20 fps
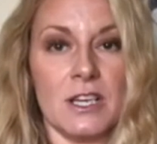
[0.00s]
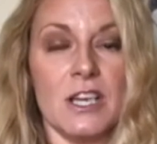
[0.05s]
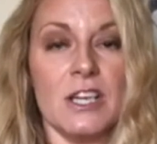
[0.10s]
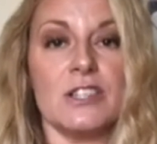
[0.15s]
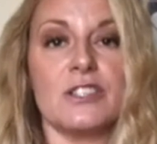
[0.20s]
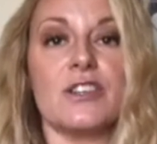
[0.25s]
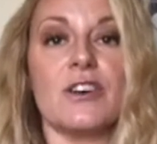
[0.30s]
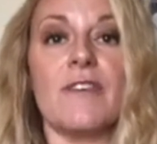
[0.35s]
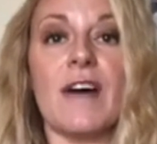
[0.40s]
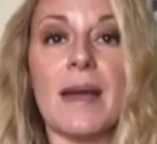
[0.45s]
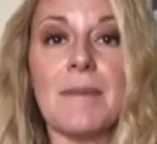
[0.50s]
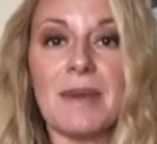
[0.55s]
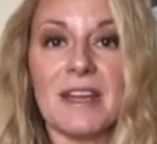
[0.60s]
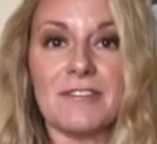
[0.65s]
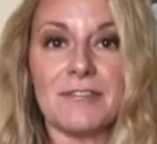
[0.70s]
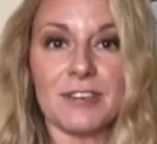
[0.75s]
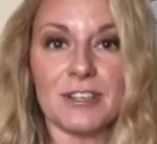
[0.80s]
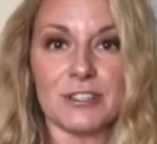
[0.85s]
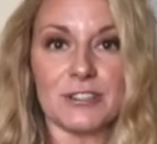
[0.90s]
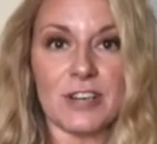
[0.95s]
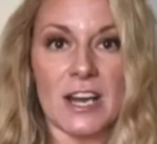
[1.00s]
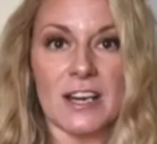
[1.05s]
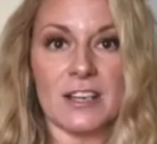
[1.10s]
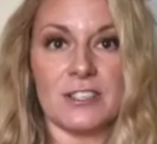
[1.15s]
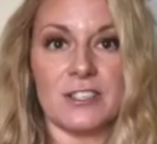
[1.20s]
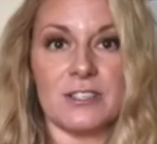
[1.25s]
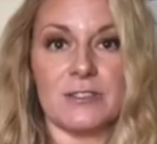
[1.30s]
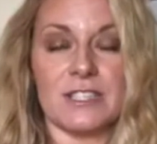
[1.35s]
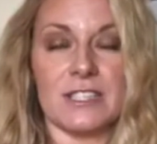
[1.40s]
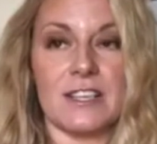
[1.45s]
So if I paid for a
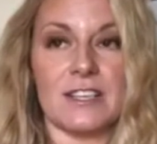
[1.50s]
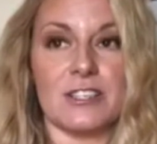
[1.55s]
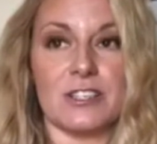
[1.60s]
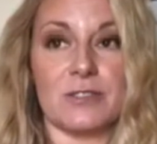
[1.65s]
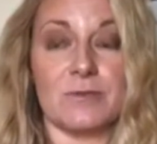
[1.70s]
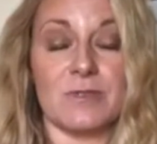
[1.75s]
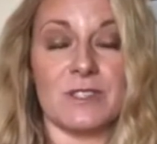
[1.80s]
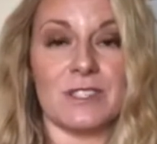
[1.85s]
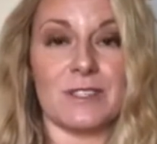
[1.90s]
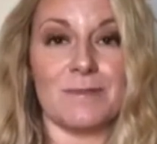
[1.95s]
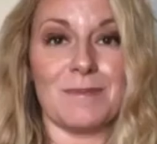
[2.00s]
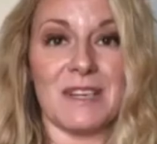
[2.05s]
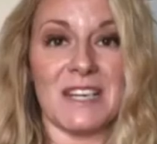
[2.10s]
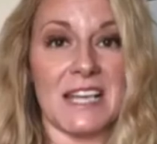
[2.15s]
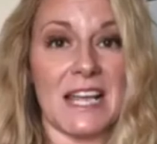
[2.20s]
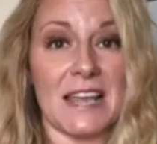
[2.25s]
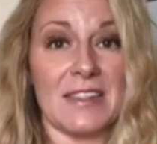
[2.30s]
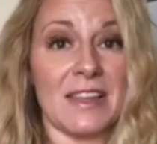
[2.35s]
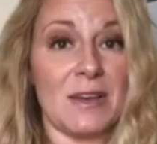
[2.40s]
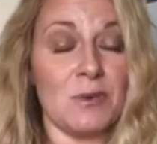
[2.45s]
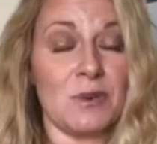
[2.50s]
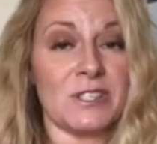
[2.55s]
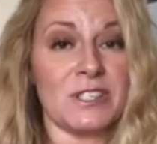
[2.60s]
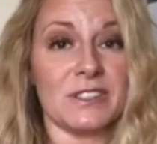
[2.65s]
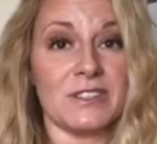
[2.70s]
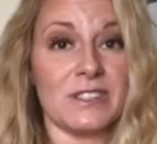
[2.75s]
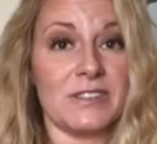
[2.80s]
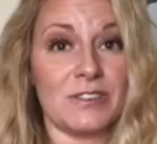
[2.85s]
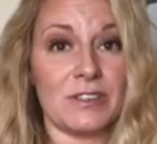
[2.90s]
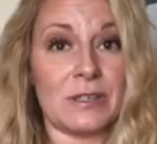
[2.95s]
strategy session with somebody and they weren't
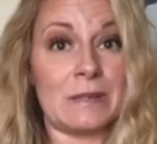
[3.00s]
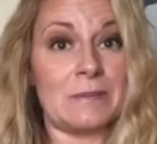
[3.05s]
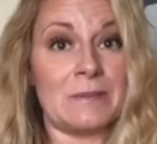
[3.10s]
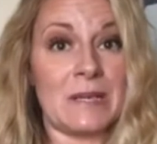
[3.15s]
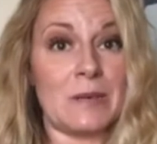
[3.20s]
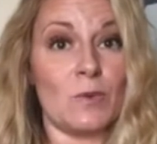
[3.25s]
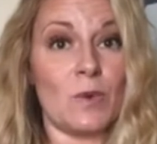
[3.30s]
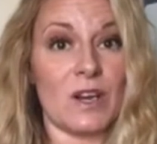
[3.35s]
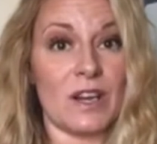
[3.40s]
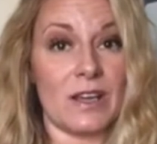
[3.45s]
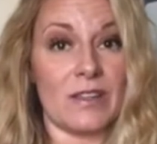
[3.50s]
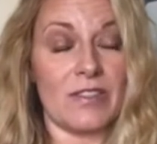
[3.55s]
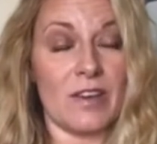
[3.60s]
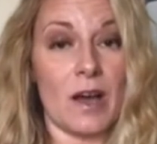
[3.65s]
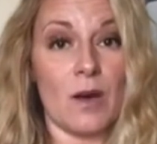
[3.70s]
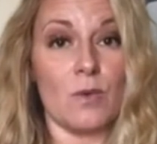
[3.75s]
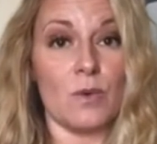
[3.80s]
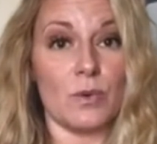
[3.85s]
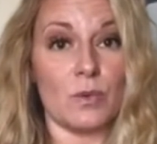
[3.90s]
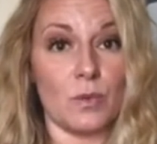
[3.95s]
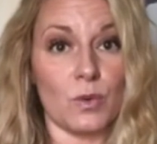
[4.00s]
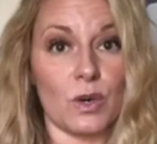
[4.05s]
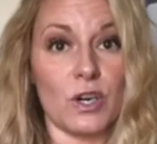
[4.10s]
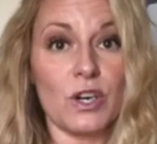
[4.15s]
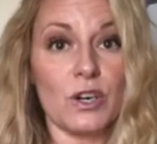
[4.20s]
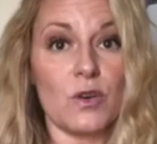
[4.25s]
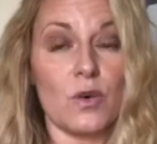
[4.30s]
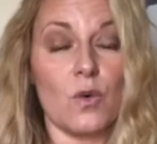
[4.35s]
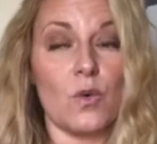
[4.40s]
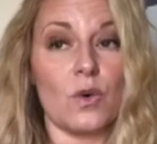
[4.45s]
delivering me what I thought would
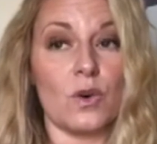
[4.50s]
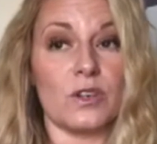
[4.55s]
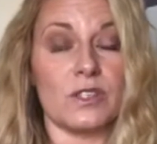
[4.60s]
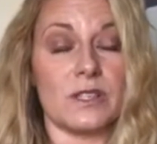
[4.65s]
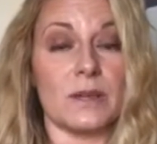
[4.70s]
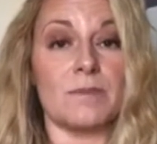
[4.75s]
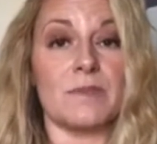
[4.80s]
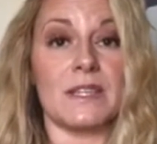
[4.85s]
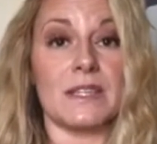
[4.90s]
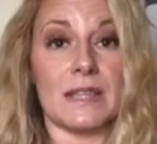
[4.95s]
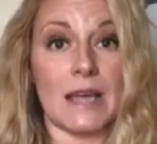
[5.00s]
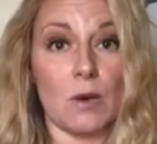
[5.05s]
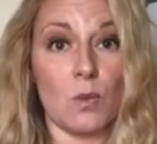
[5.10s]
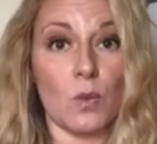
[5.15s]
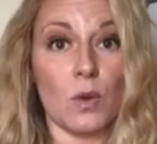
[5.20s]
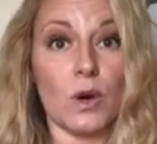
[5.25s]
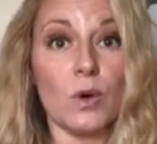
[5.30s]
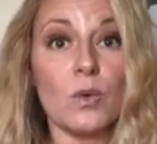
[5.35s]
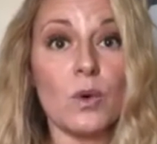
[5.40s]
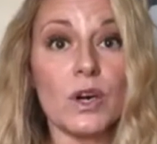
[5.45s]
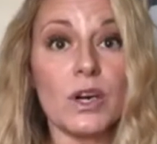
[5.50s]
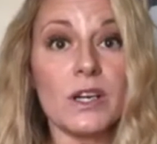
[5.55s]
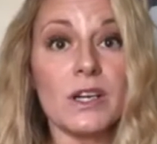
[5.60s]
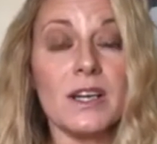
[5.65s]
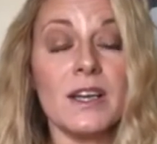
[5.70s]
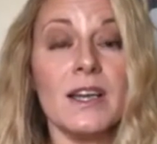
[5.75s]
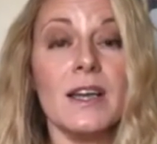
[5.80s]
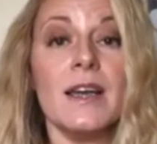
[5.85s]
work, or something that will work